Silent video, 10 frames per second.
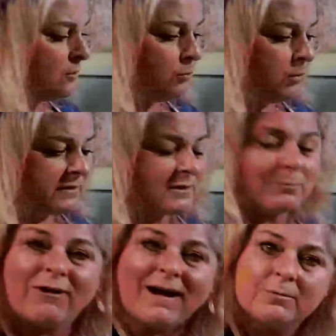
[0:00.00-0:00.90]
what the
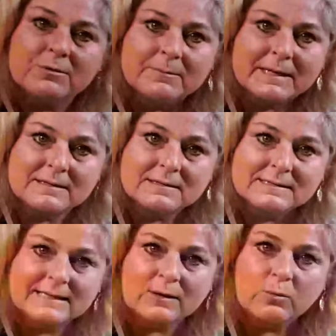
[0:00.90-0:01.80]
problem is.
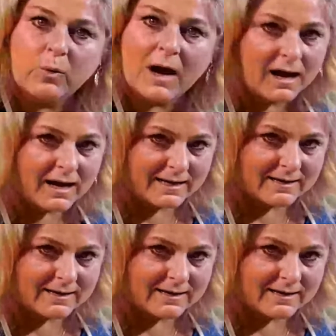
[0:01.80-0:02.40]
Like, why?